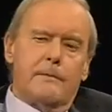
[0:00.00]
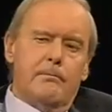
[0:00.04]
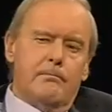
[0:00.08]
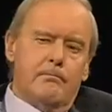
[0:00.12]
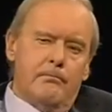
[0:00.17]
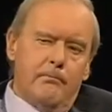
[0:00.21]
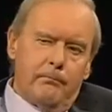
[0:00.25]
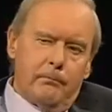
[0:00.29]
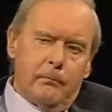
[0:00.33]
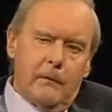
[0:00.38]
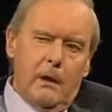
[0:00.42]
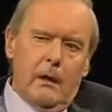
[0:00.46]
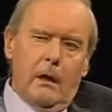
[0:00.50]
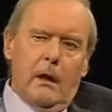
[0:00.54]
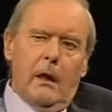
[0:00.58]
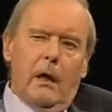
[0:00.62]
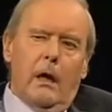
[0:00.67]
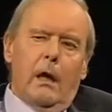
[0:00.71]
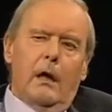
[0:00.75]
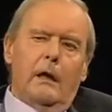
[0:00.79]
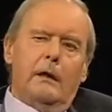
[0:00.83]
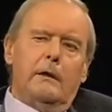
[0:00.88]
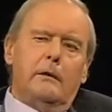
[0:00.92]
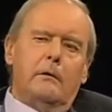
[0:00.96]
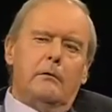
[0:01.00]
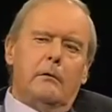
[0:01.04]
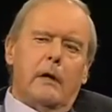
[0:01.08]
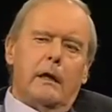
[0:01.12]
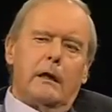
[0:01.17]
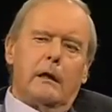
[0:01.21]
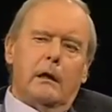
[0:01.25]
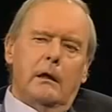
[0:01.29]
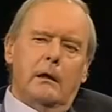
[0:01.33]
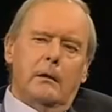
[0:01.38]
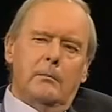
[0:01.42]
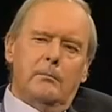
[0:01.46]
Listen, I
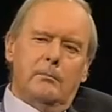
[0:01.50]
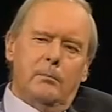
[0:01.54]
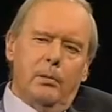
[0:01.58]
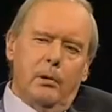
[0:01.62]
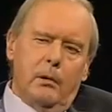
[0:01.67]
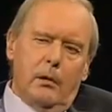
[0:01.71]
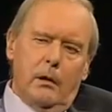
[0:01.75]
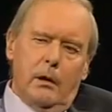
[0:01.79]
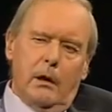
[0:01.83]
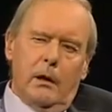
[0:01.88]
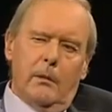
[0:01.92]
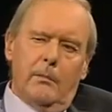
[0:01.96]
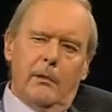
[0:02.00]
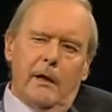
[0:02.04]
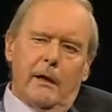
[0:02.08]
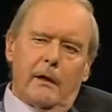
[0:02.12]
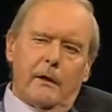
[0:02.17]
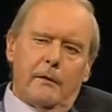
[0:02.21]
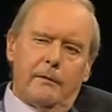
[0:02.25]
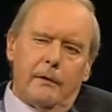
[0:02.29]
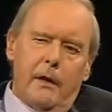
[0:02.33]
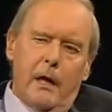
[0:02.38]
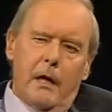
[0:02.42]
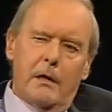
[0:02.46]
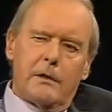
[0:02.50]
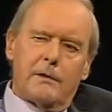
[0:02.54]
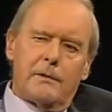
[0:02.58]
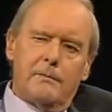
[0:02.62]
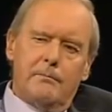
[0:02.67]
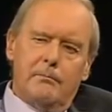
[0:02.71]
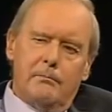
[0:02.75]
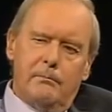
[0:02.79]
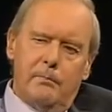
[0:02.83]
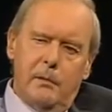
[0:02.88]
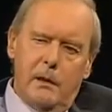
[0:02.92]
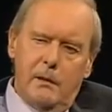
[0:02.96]
directly employ about
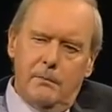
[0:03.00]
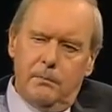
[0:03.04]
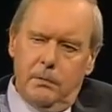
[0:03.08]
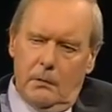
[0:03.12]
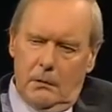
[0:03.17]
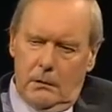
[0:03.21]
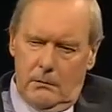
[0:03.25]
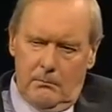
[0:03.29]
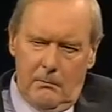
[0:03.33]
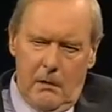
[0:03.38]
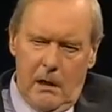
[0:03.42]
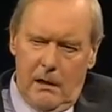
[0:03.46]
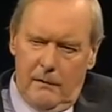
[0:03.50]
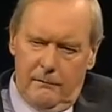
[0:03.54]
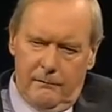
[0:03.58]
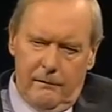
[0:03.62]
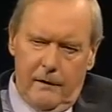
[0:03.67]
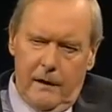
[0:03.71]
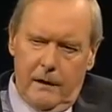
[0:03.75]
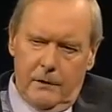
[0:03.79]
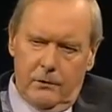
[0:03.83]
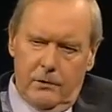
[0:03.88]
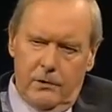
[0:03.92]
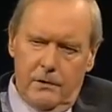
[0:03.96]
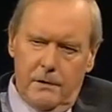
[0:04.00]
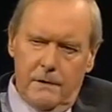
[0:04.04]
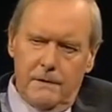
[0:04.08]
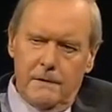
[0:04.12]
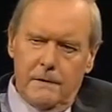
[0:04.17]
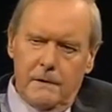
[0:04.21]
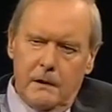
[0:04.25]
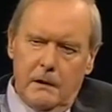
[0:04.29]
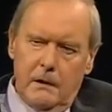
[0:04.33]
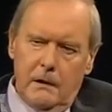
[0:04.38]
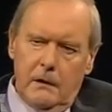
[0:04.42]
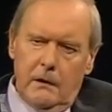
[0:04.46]
1,000 people in my
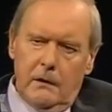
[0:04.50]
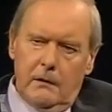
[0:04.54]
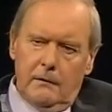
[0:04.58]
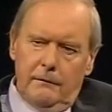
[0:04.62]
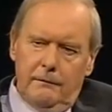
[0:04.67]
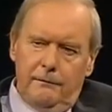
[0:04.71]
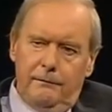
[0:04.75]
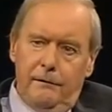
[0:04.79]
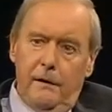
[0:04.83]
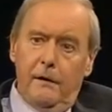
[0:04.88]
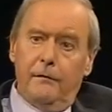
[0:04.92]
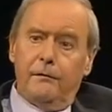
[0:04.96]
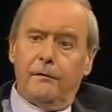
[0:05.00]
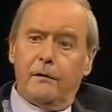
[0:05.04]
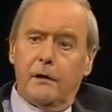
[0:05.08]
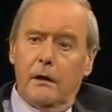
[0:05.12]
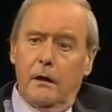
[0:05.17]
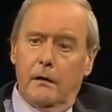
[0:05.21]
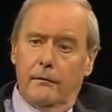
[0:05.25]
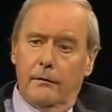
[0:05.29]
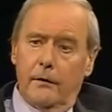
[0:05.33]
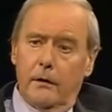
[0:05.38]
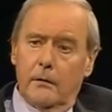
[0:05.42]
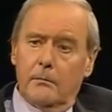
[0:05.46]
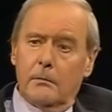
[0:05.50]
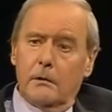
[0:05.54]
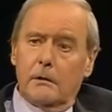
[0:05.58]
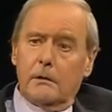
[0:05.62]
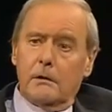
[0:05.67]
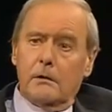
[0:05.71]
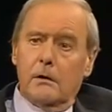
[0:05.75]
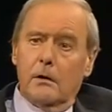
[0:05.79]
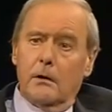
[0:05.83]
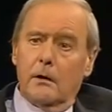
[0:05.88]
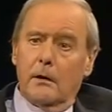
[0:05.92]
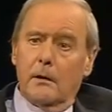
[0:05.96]
factories. 50 of them
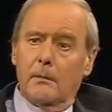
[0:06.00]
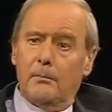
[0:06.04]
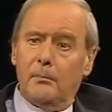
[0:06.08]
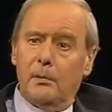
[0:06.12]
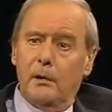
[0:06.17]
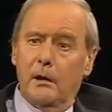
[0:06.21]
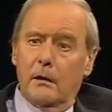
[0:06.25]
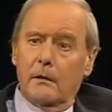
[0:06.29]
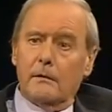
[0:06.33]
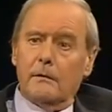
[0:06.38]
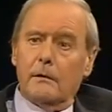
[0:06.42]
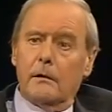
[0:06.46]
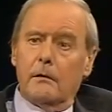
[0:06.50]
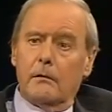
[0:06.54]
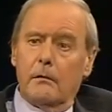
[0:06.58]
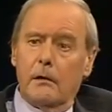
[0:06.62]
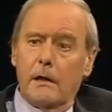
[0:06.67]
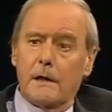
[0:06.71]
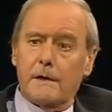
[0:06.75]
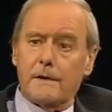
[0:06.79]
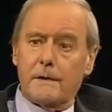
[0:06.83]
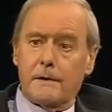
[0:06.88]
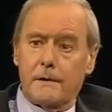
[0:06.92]
are European, the